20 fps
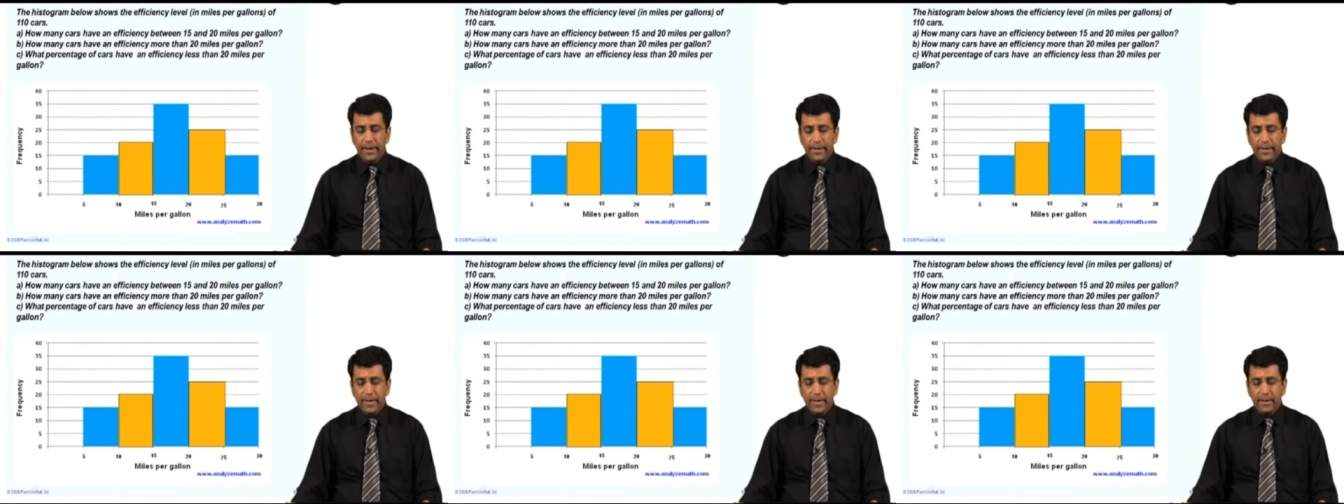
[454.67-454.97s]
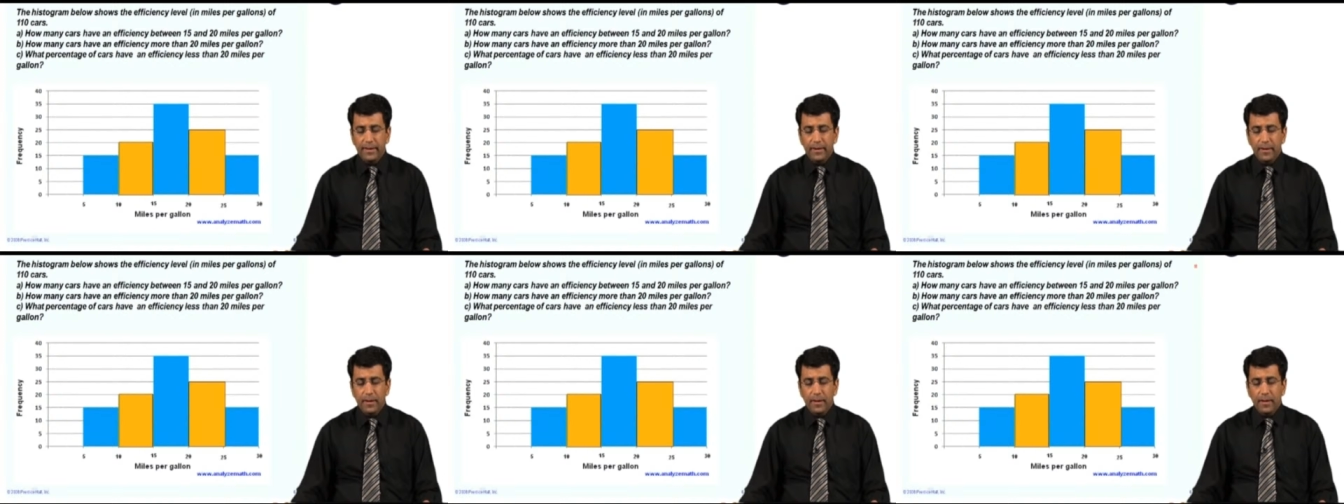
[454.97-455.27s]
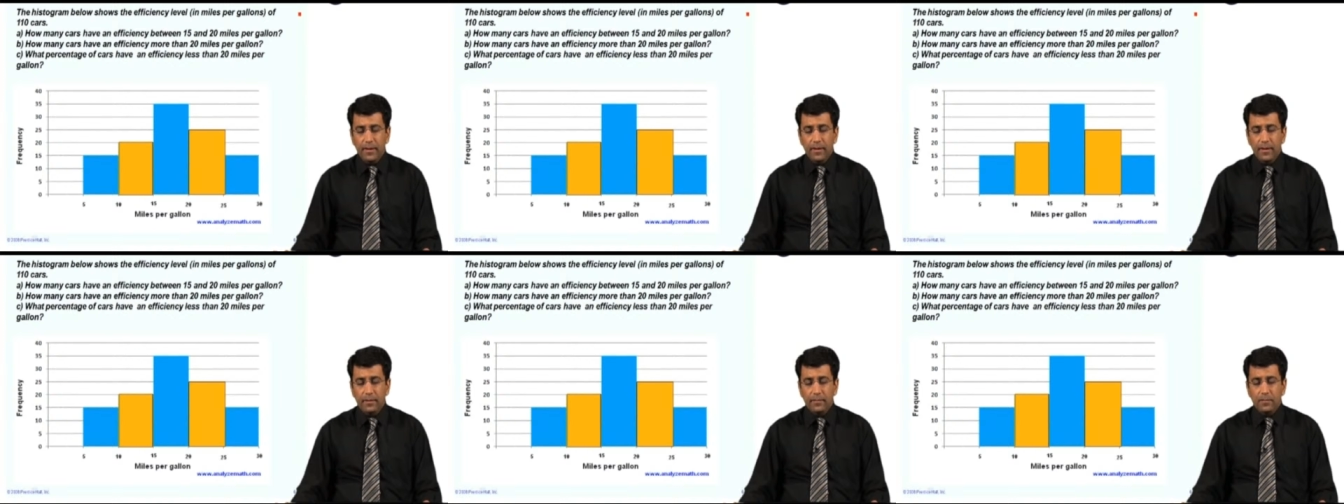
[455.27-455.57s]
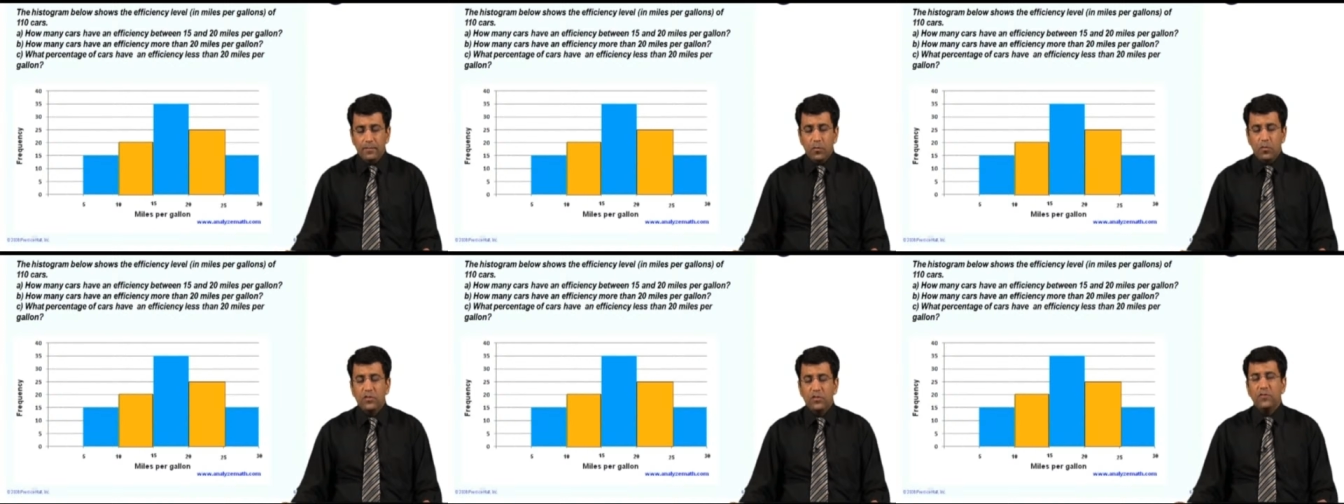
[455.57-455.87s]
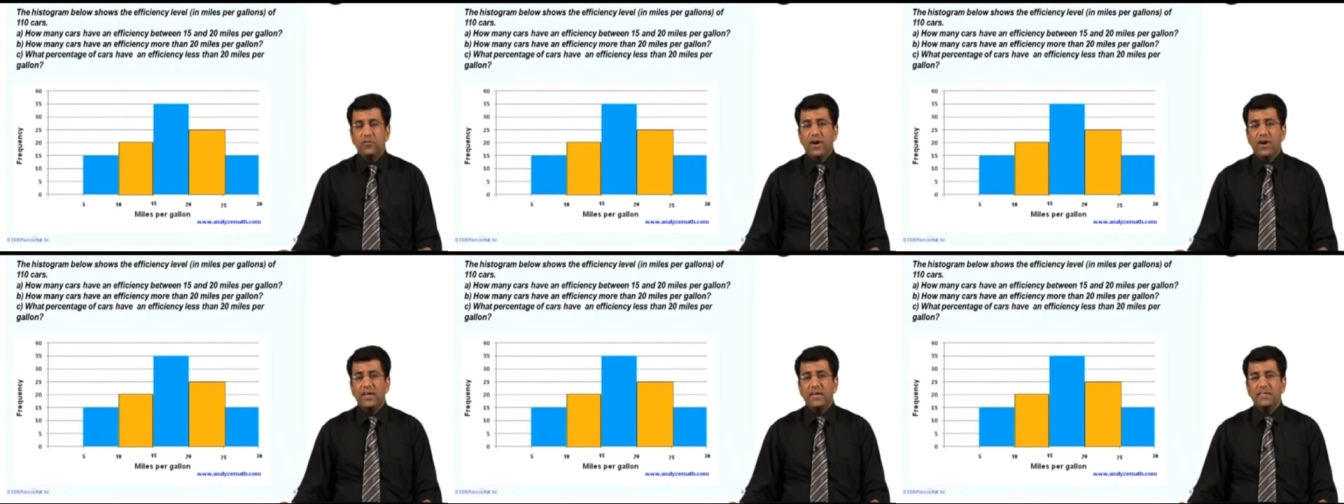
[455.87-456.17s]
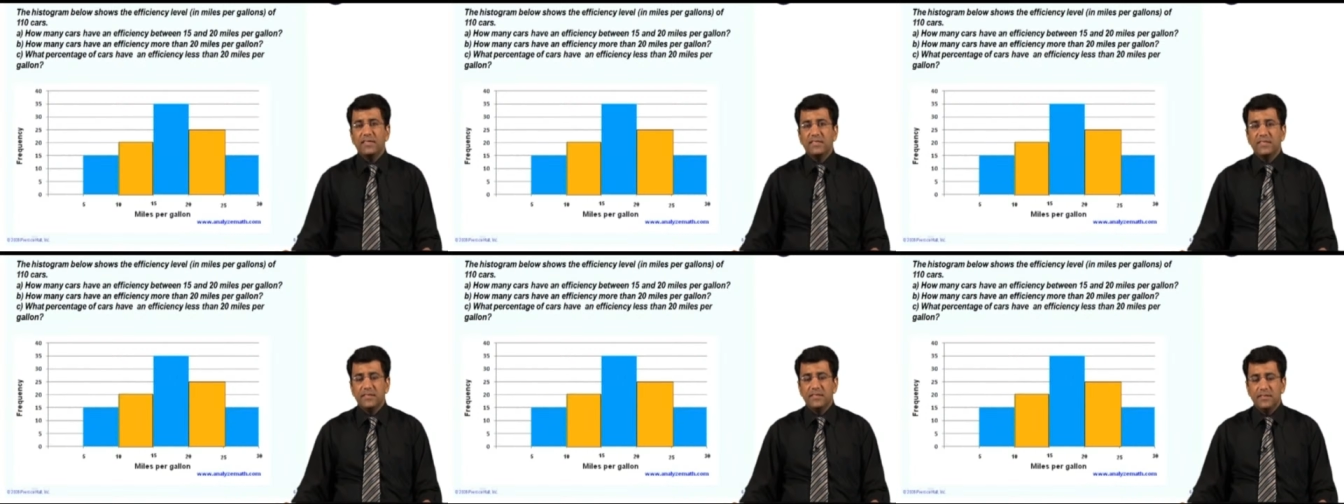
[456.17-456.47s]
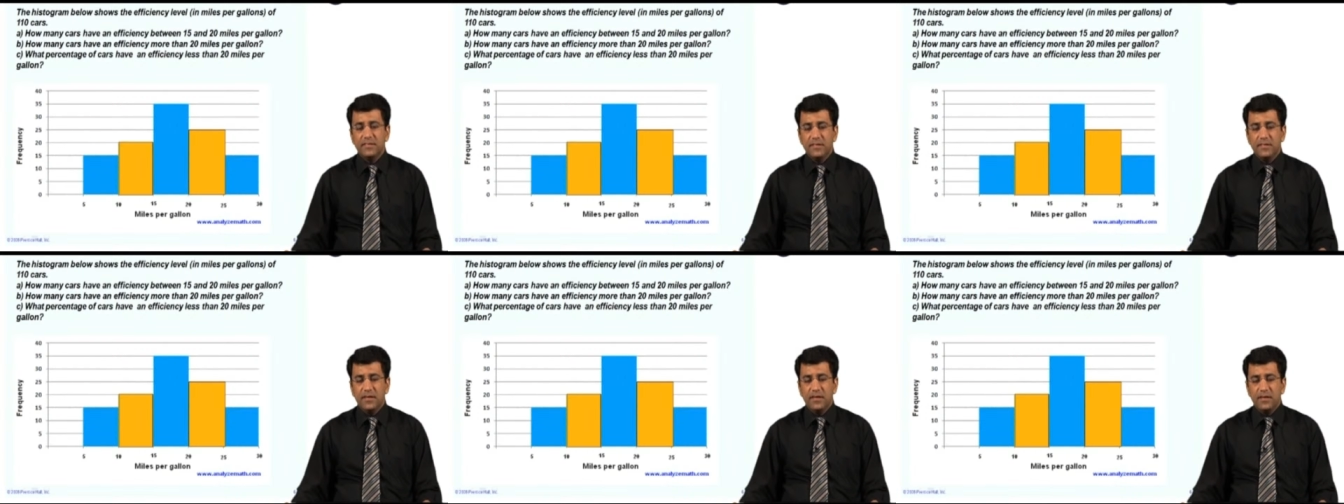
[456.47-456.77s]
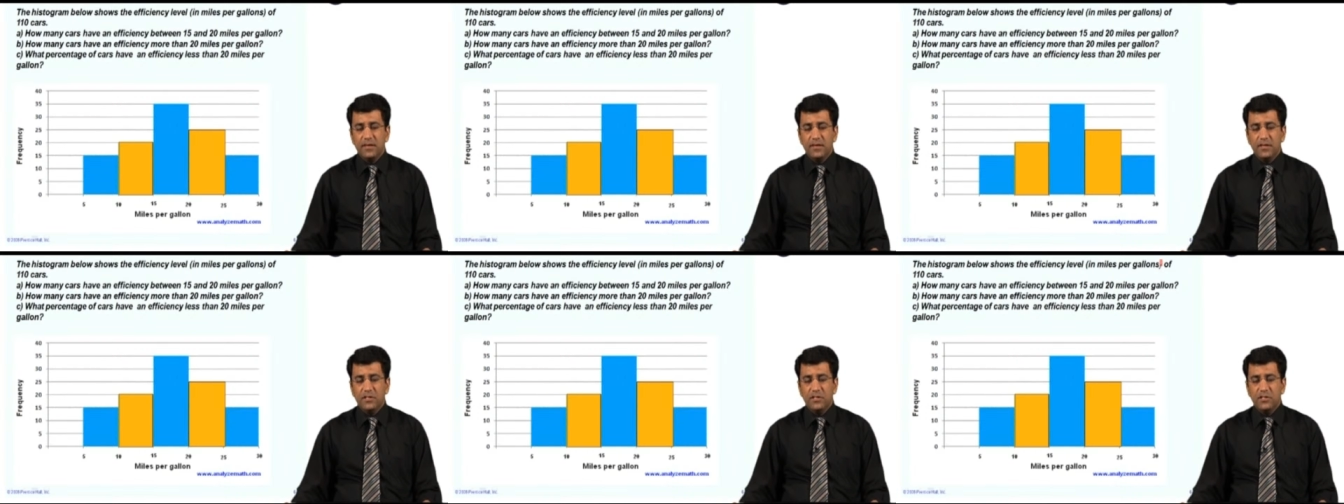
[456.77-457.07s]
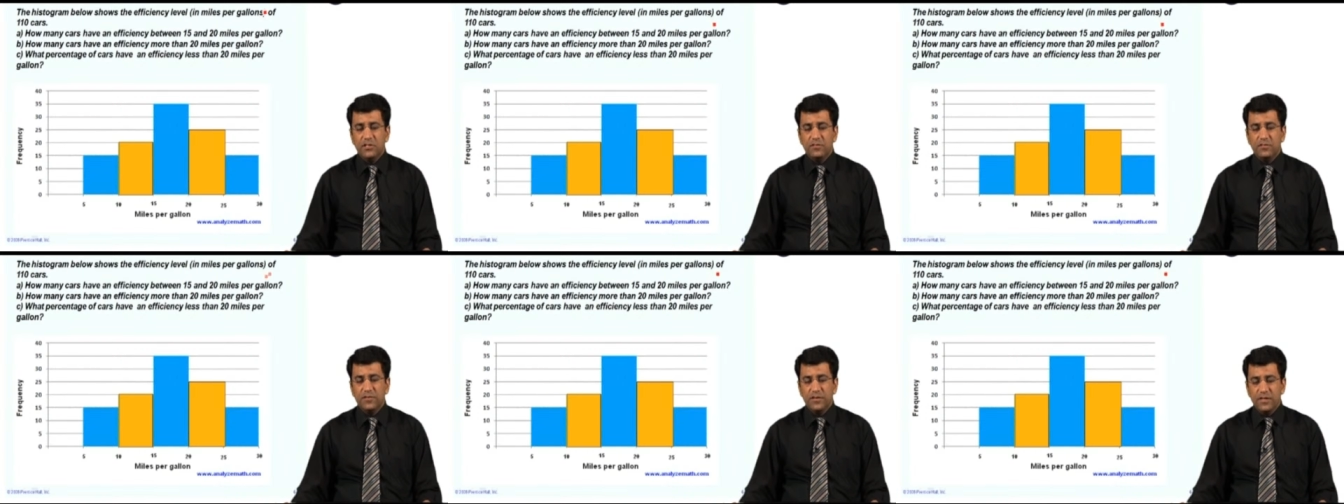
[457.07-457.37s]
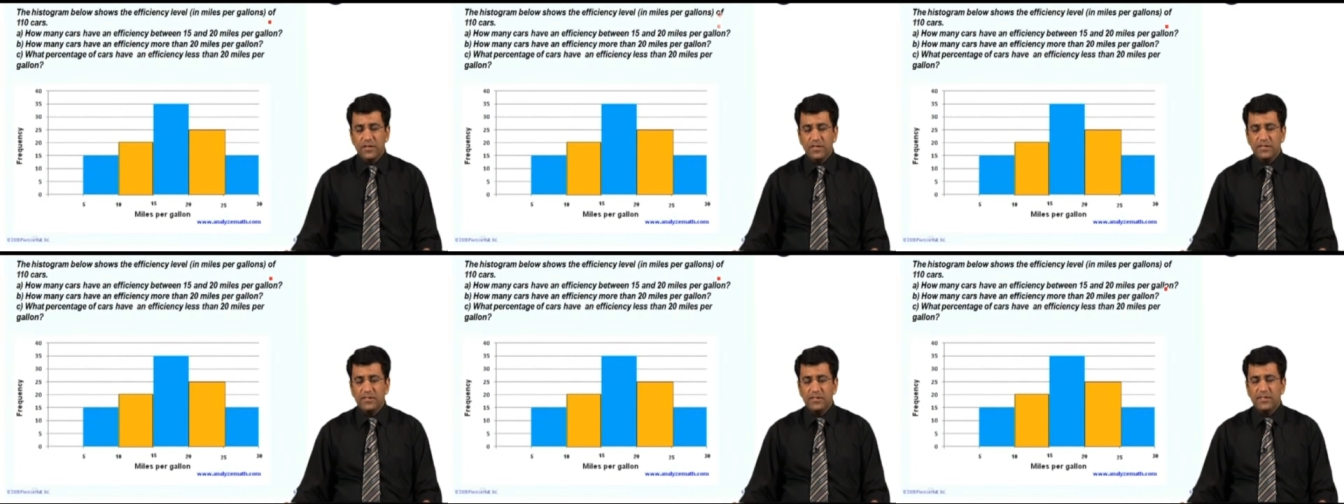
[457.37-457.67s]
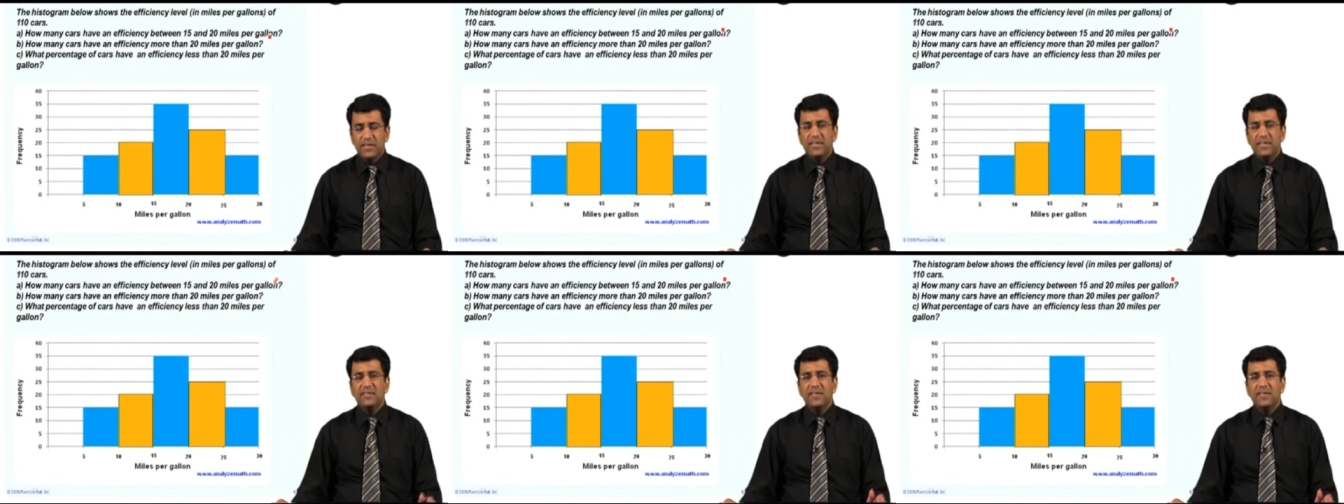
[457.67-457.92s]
and again on the y-axis is frequency,